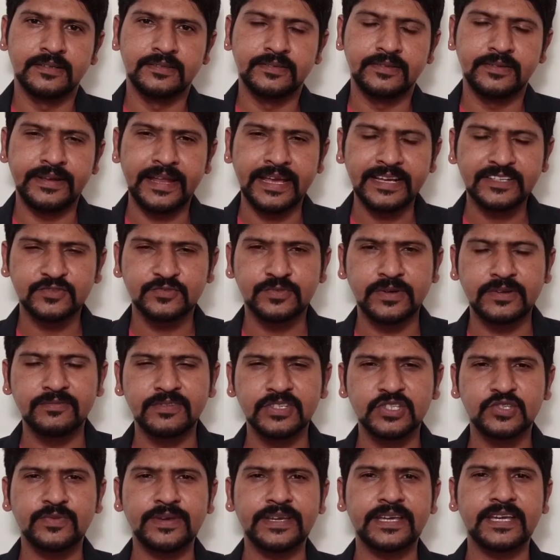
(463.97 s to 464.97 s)
The next one
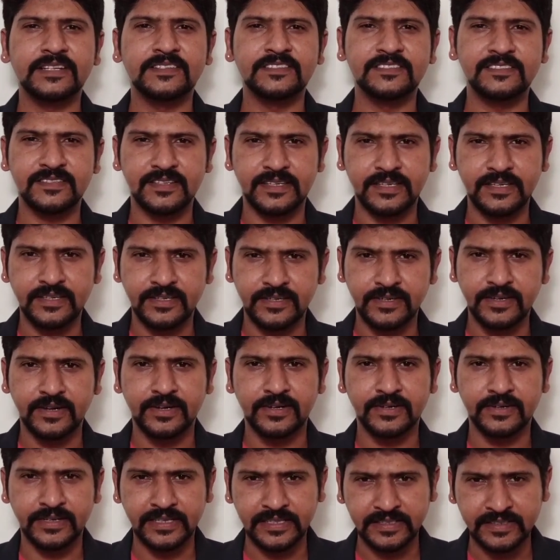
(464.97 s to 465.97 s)
which we can see
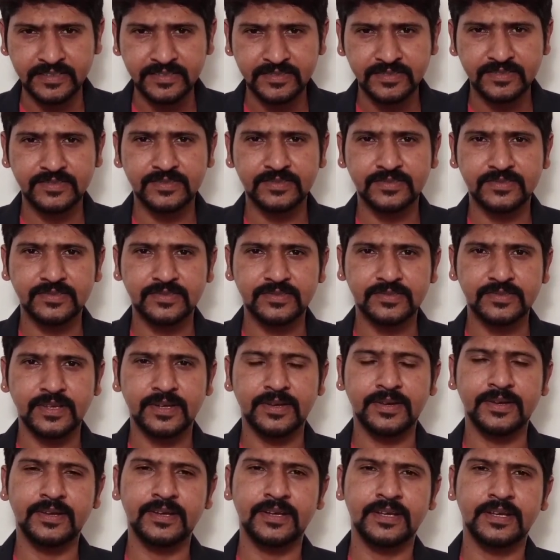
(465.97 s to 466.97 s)
here is
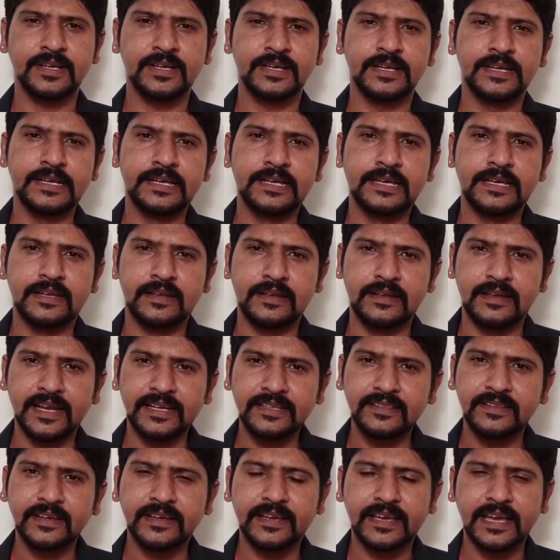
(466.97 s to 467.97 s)

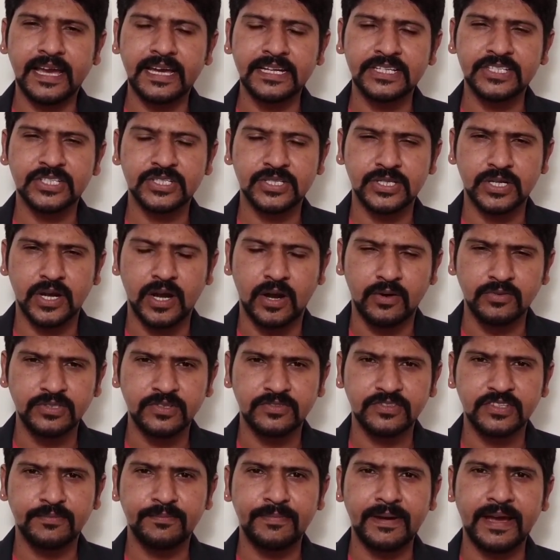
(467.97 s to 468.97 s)
let the cat out
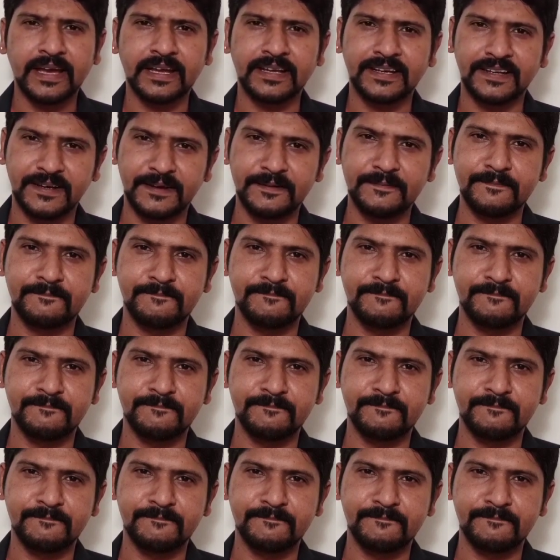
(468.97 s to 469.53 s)
of the bag.